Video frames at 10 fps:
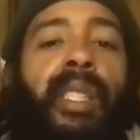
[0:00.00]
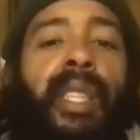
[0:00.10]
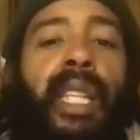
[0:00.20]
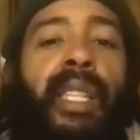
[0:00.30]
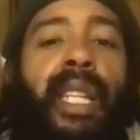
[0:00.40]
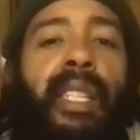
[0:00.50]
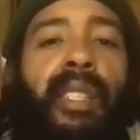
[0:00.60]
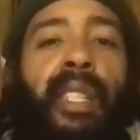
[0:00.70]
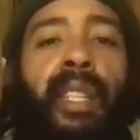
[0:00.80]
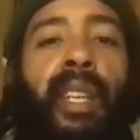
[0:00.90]
things can
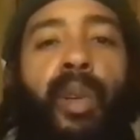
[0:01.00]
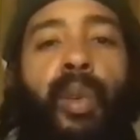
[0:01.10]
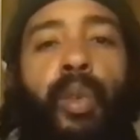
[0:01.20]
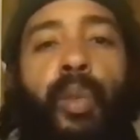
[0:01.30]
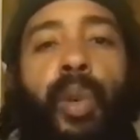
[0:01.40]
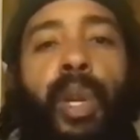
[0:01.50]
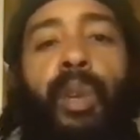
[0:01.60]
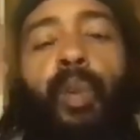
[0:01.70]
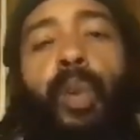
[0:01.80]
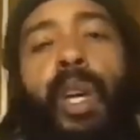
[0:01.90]
still not go the way you
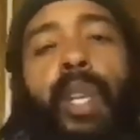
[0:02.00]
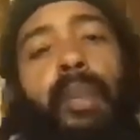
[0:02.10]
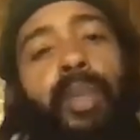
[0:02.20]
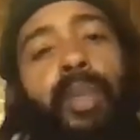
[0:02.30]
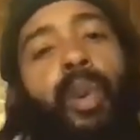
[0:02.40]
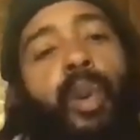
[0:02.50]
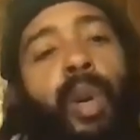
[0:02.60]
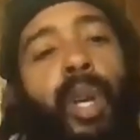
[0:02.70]
want them to go.